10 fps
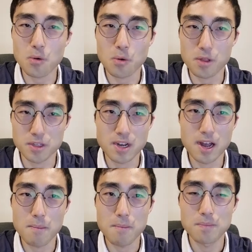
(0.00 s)
all the
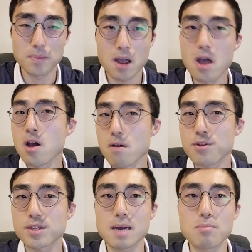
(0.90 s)
time.
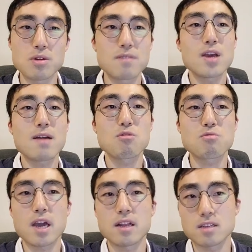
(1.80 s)
For example, if you have a
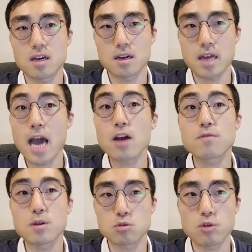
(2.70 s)
look at
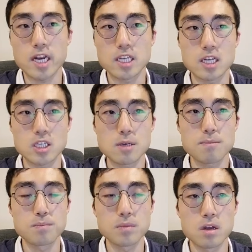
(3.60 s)
outfield training
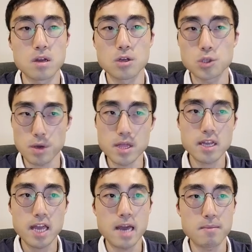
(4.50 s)
session, so in
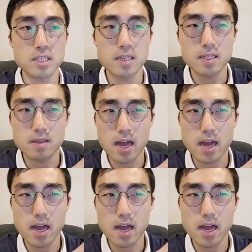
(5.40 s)
the game it says